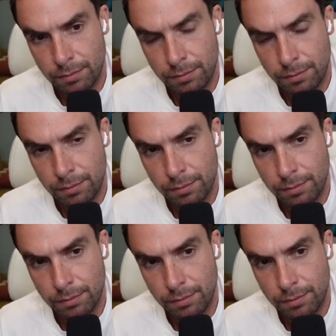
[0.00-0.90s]

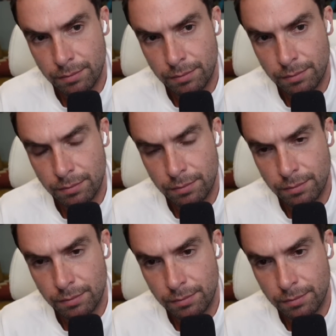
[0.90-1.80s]

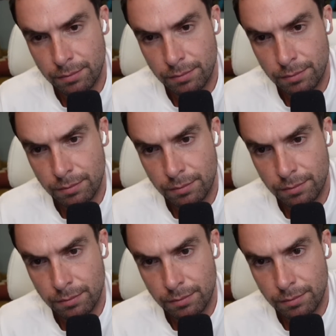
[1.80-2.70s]

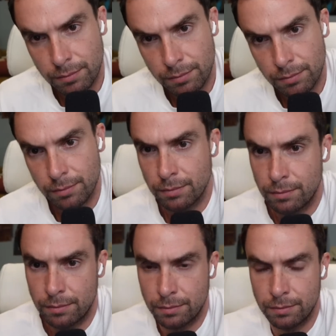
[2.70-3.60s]

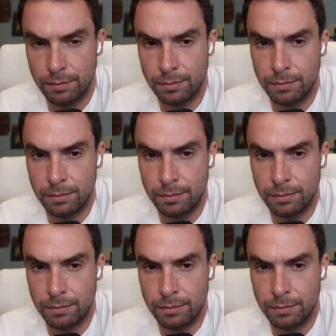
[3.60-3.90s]
(silent)